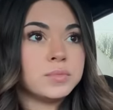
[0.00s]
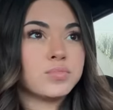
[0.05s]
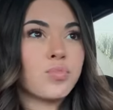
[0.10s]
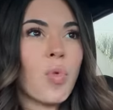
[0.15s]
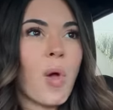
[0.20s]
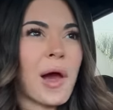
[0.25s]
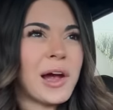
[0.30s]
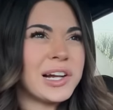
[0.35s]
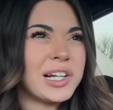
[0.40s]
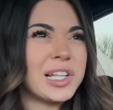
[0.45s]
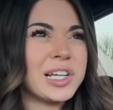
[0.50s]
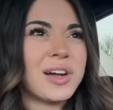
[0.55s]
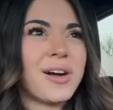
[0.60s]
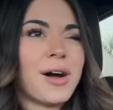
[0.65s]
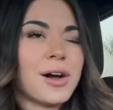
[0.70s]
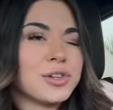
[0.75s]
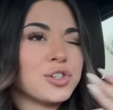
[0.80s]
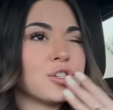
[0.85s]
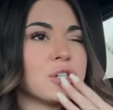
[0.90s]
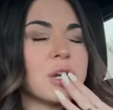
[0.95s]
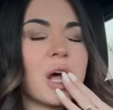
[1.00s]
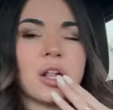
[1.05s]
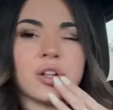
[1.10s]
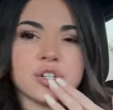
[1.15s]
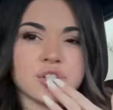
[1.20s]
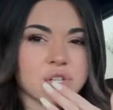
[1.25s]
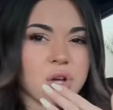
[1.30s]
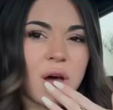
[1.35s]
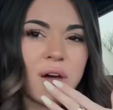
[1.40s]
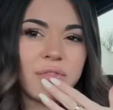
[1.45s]
I get like
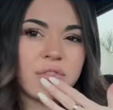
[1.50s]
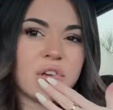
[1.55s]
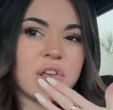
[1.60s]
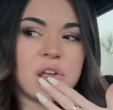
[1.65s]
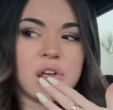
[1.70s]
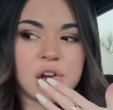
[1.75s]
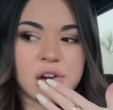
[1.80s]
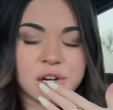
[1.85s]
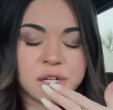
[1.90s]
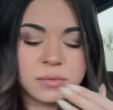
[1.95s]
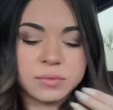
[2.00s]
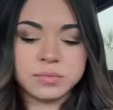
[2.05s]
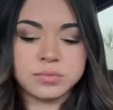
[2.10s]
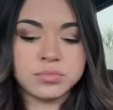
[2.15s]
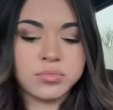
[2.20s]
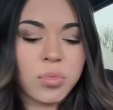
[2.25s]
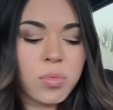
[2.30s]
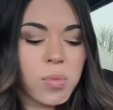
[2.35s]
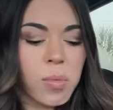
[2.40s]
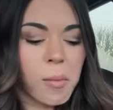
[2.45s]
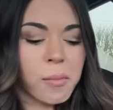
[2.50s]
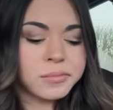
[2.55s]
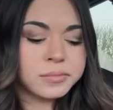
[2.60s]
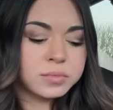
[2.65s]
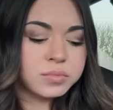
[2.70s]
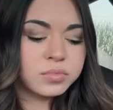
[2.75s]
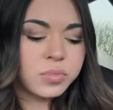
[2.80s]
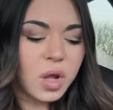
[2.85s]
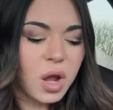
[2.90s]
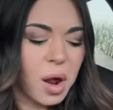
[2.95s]
$100 off a year
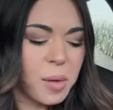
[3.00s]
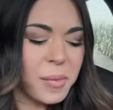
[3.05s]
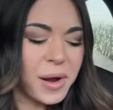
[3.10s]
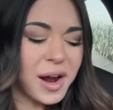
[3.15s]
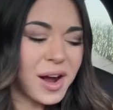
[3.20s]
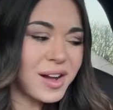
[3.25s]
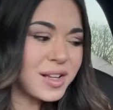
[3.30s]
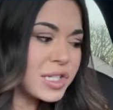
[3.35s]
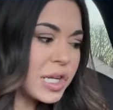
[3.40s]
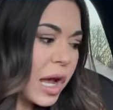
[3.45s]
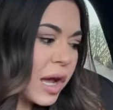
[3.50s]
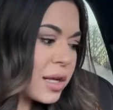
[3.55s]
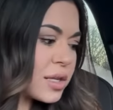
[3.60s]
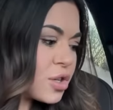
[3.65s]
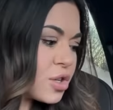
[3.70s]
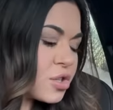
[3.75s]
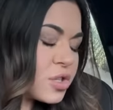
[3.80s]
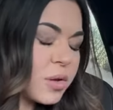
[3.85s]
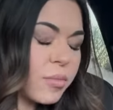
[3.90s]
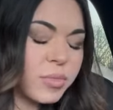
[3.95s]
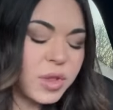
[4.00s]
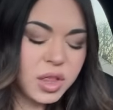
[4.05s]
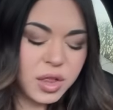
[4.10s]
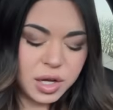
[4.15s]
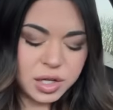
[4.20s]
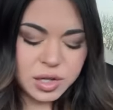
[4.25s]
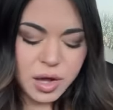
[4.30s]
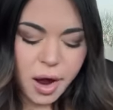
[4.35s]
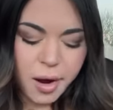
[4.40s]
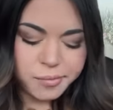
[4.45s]
on my contacts or something
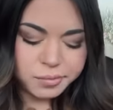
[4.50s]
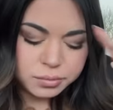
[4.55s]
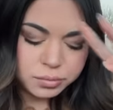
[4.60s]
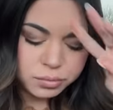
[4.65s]
like that.